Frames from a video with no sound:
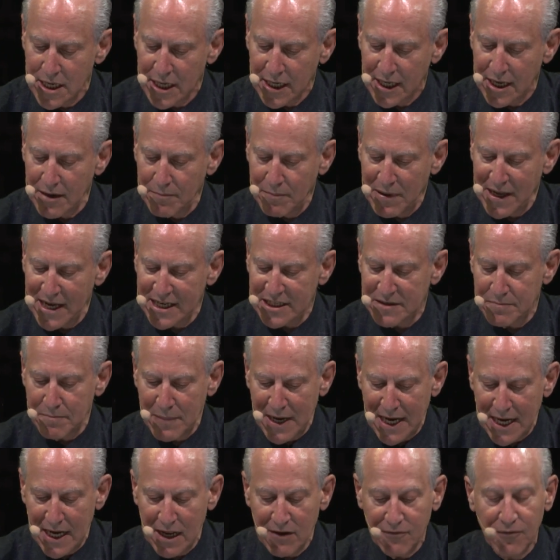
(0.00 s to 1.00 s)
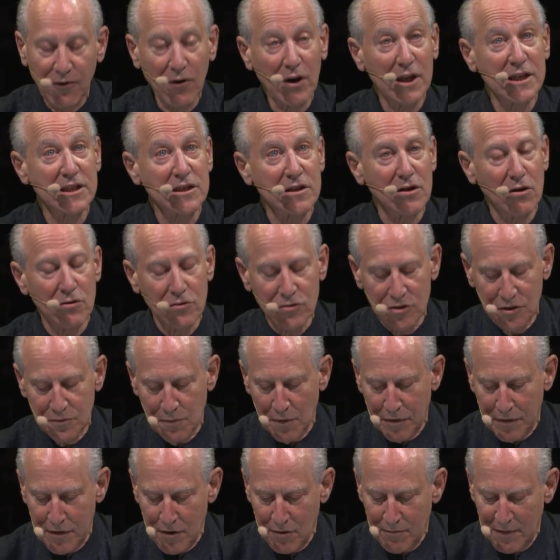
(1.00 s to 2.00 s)
can be as meaningful as those
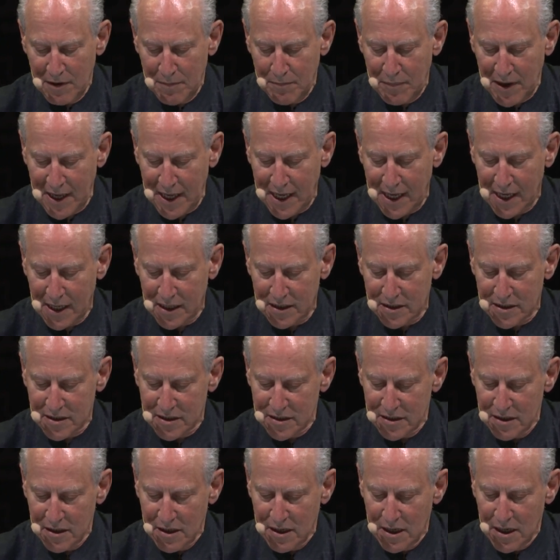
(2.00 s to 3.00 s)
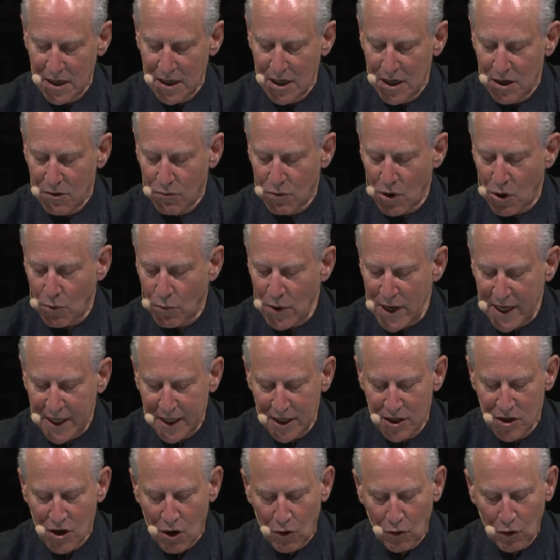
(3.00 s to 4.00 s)
with human beings, where we
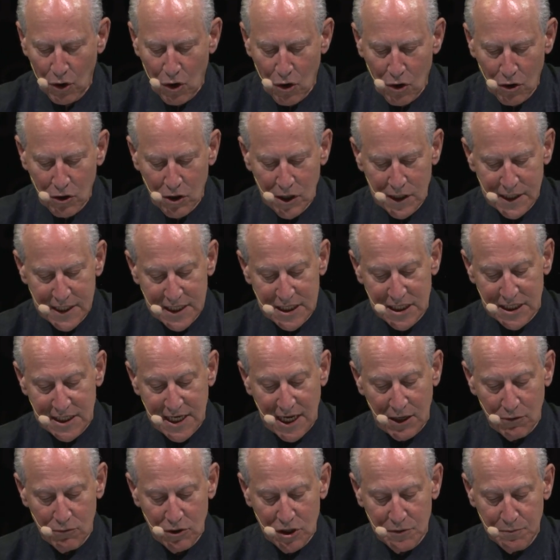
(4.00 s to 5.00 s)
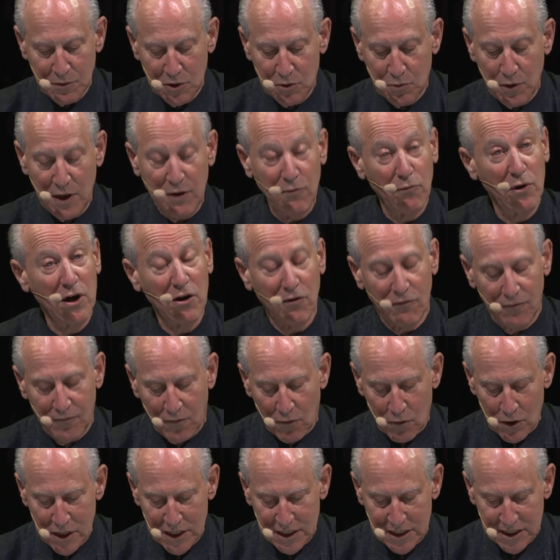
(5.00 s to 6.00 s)
can no longer distinguish between real
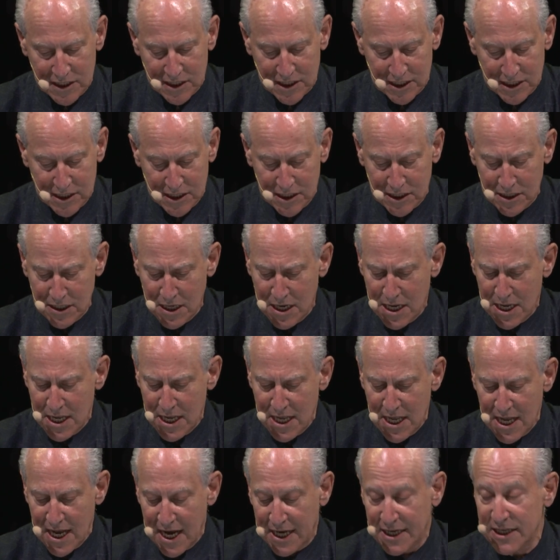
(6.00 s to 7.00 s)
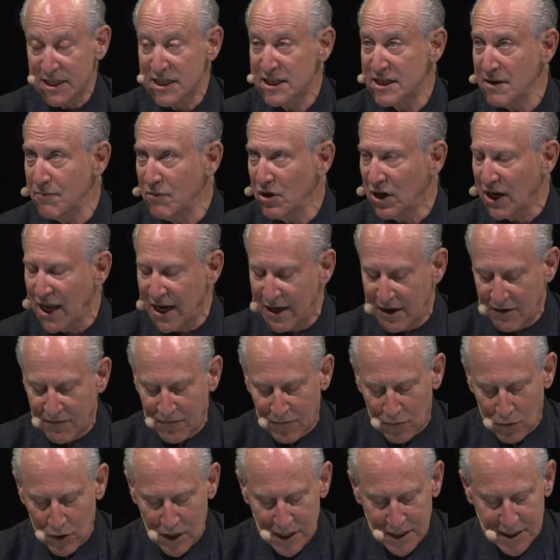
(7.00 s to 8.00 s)
voices and a simulated
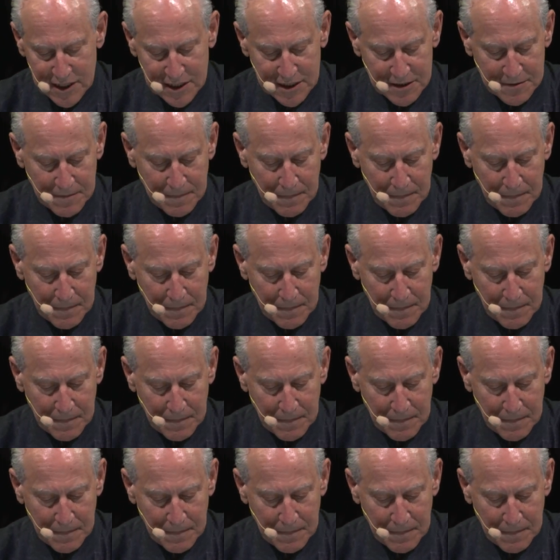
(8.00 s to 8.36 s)
voice,